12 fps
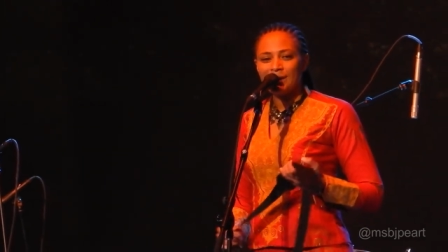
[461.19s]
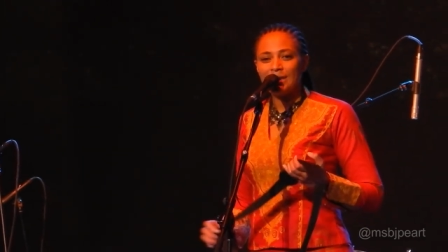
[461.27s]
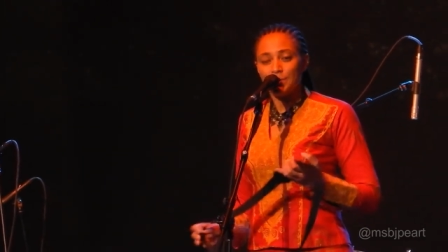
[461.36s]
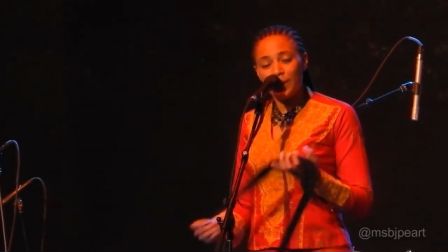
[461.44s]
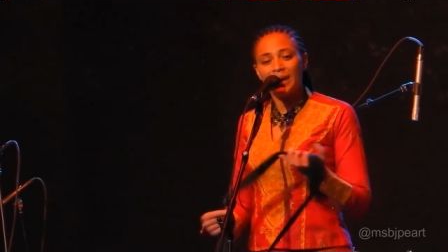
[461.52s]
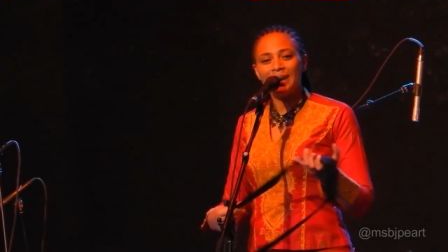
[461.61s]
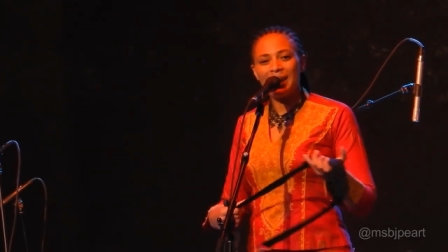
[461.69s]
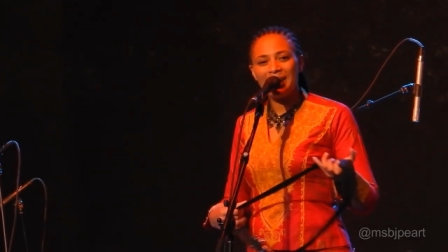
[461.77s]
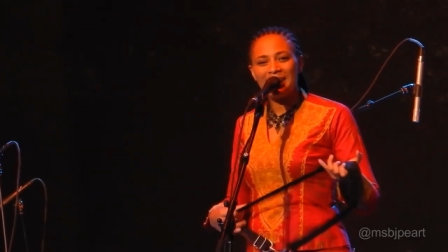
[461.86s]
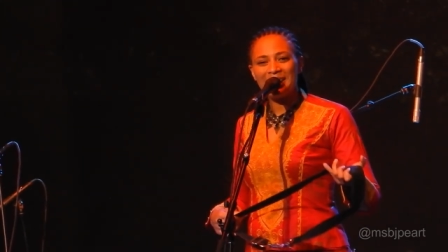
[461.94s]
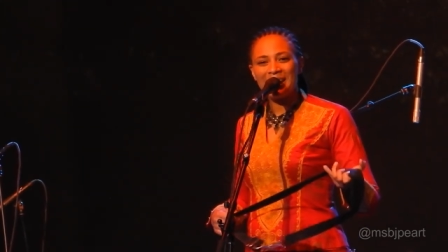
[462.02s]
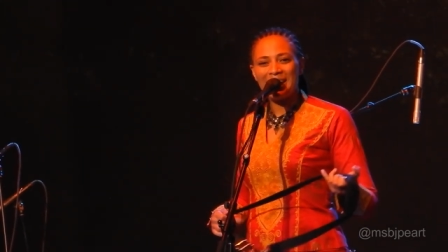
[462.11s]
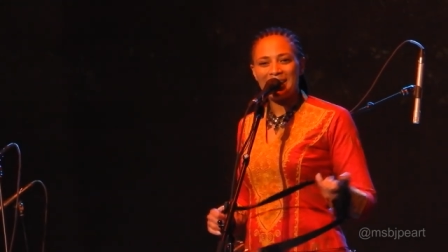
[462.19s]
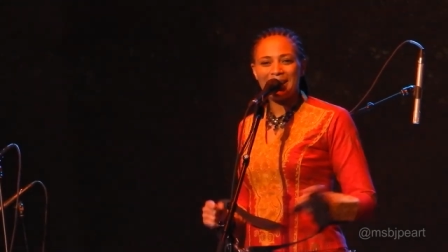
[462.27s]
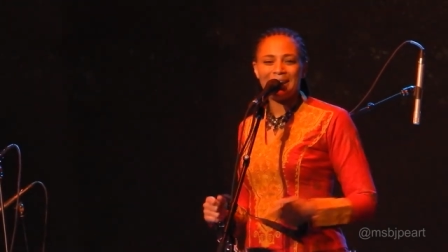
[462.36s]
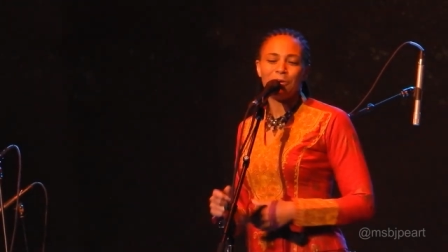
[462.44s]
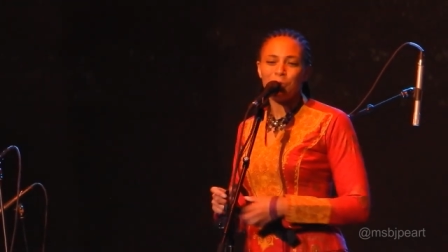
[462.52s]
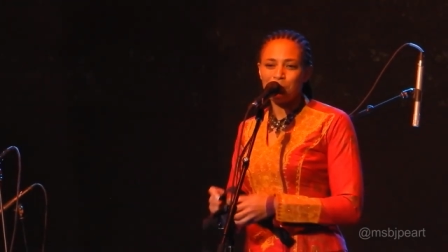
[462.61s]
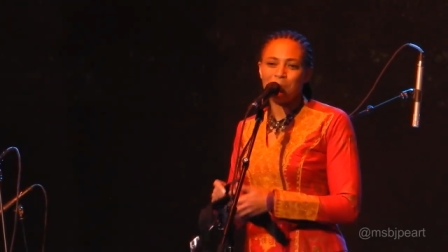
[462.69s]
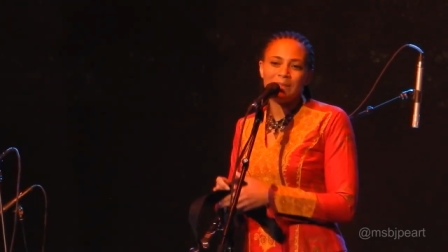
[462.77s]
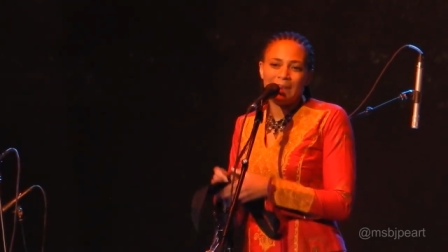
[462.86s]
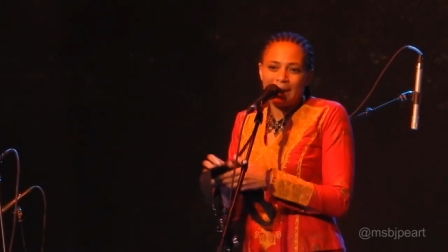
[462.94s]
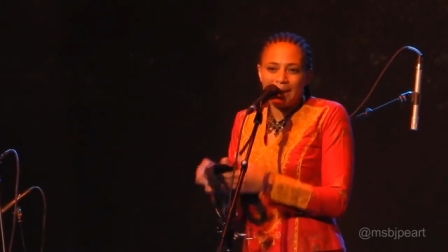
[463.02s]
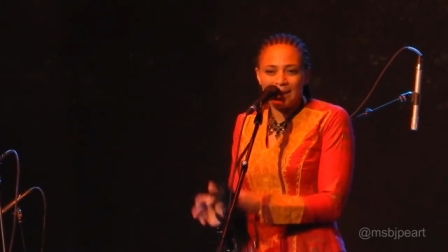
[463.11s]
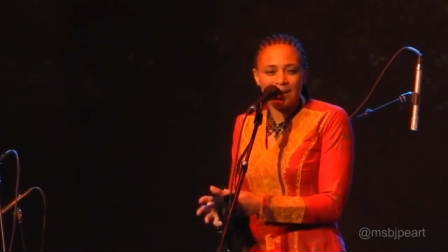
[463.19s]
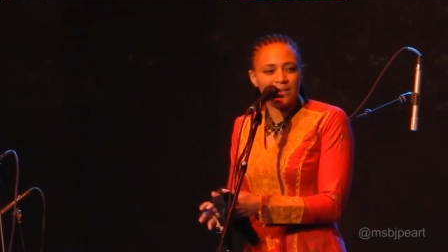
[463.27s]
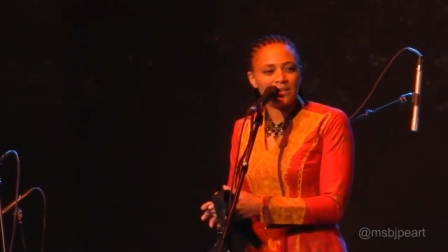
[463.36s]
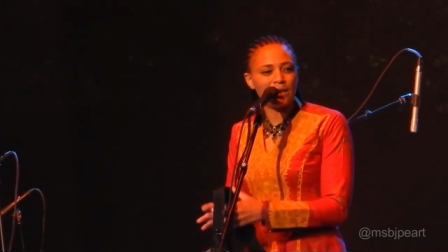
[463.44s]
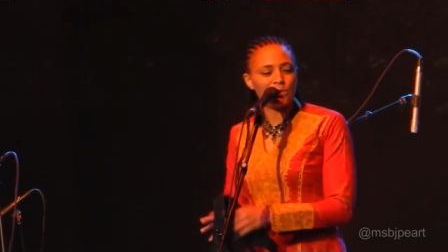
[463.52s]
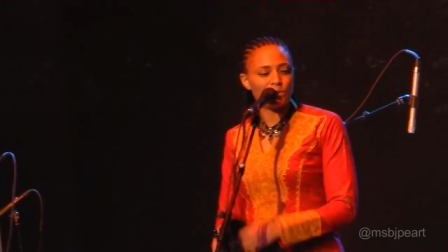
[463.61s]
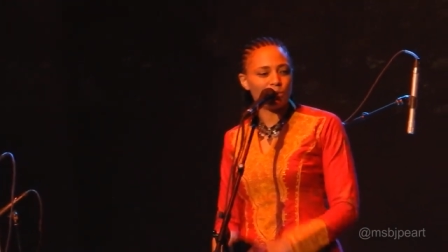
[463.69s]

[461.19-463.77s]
It's Bannaya, and I hope that I get a chance